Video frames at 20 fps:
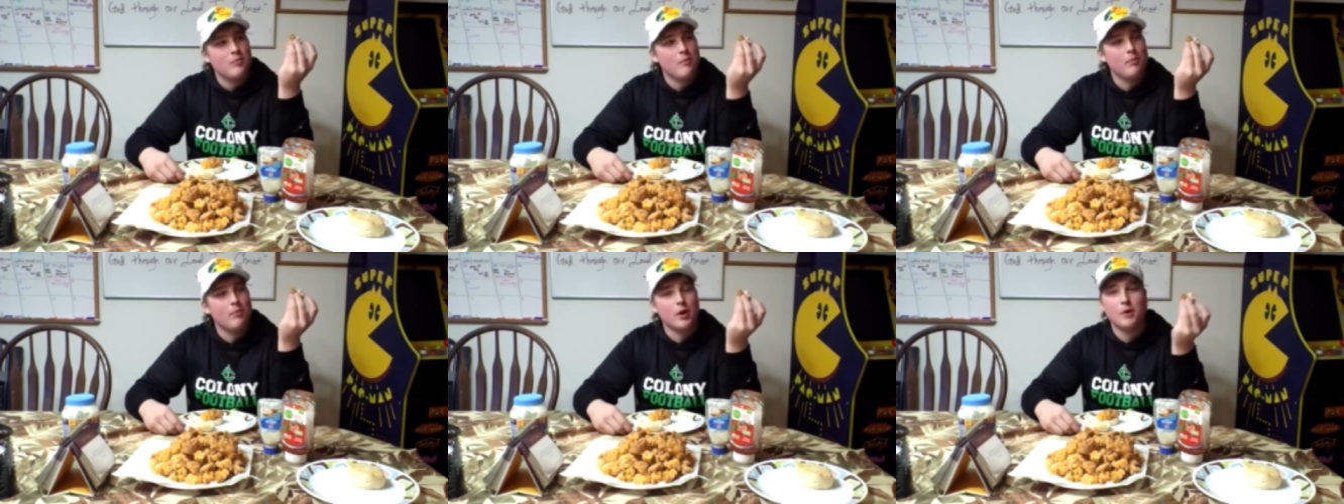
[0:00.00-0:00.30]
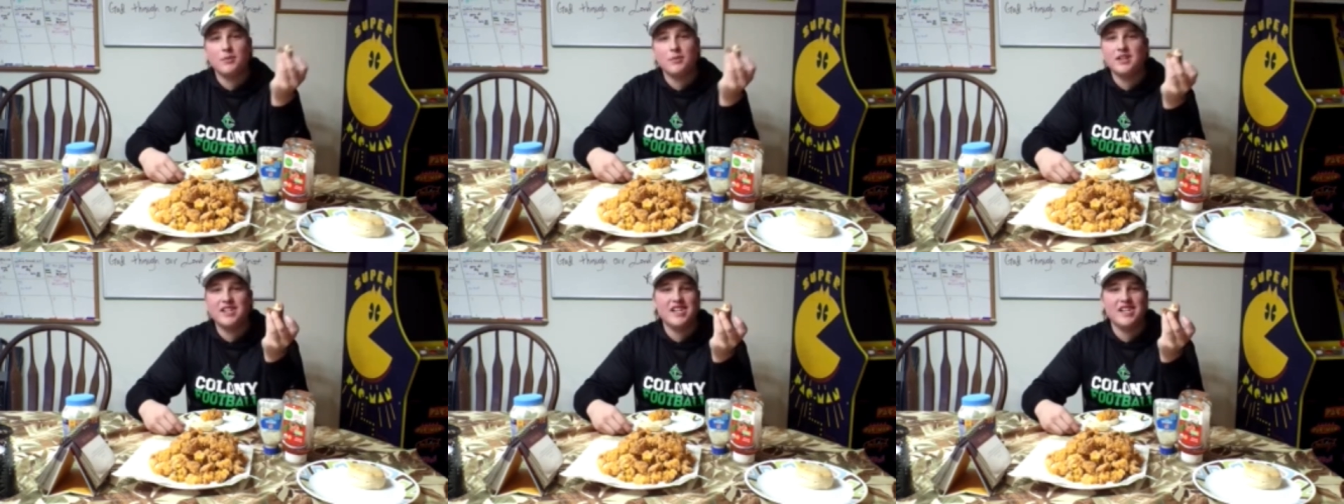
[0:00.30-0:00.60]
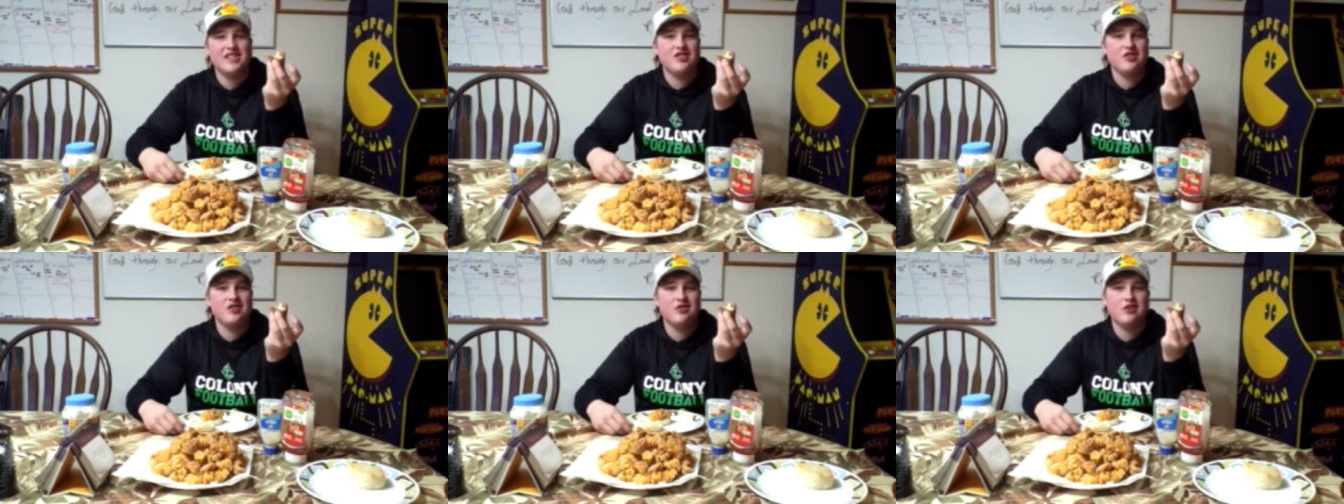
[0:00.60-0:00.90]
Burbot
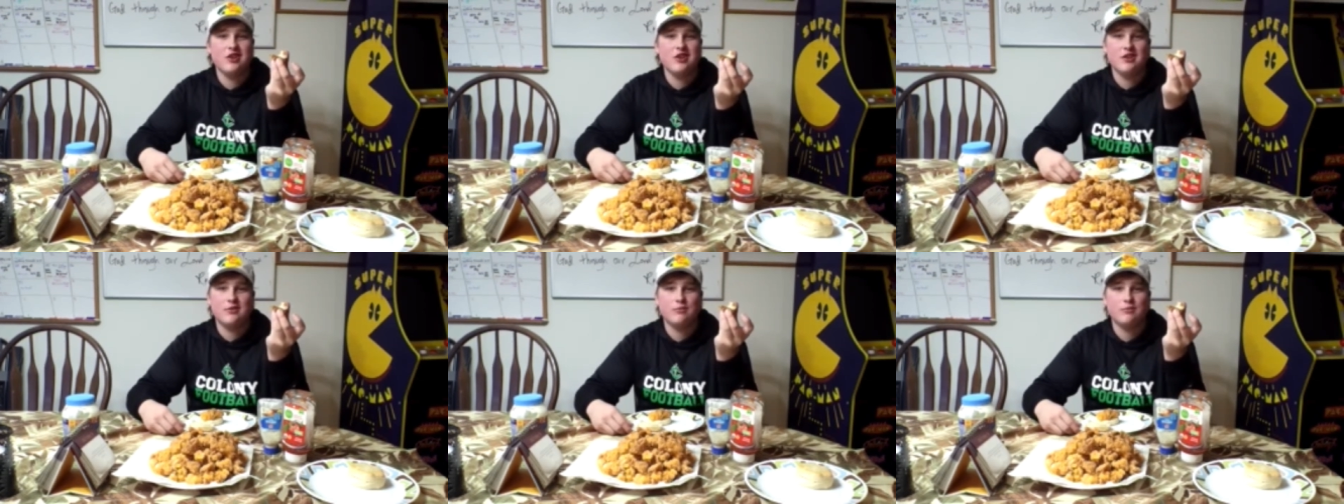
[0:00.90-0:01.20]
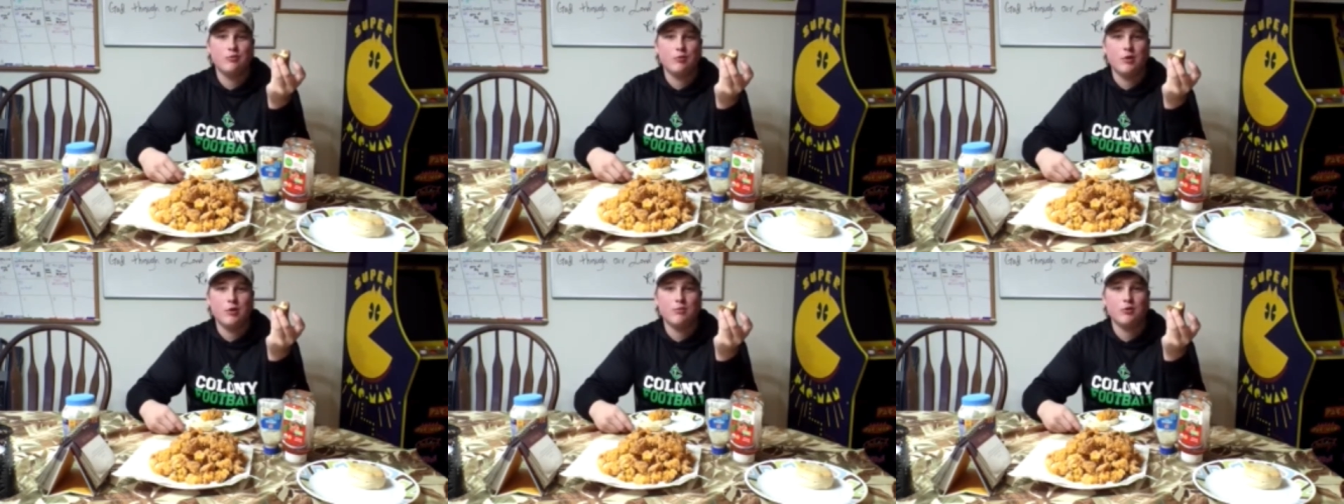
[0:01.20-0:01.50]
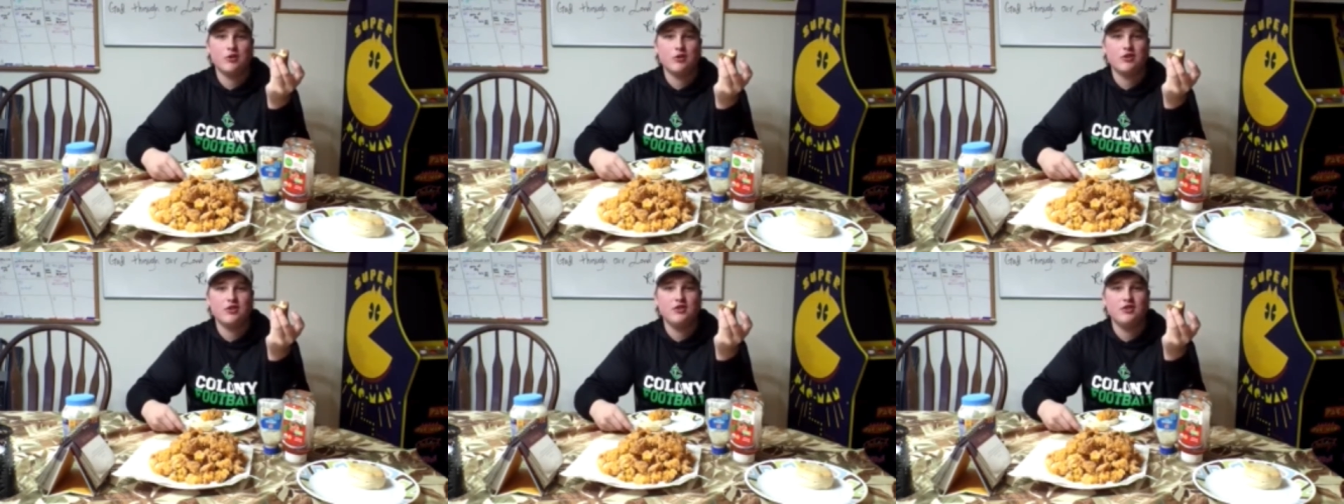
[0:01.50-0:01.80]
Catch and Cook. What
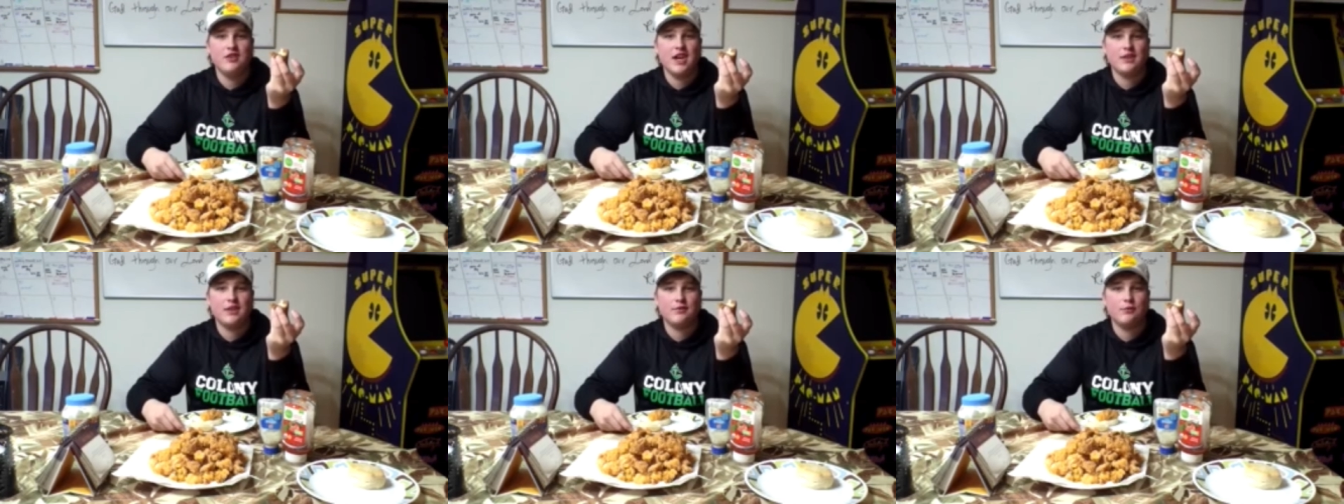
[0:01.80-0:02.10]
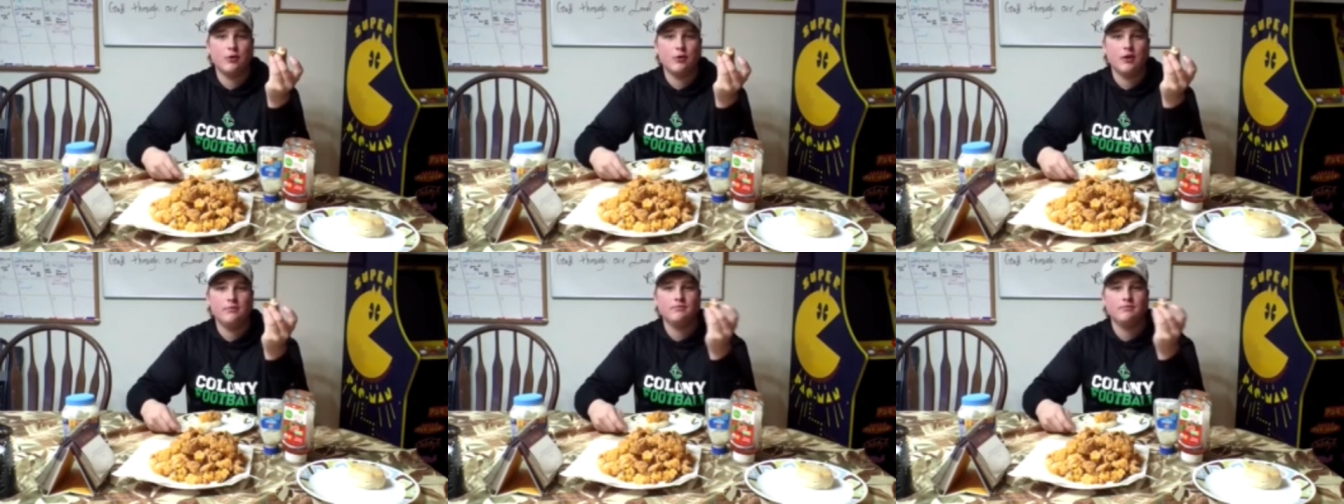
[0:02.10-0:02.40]
more could you ask for?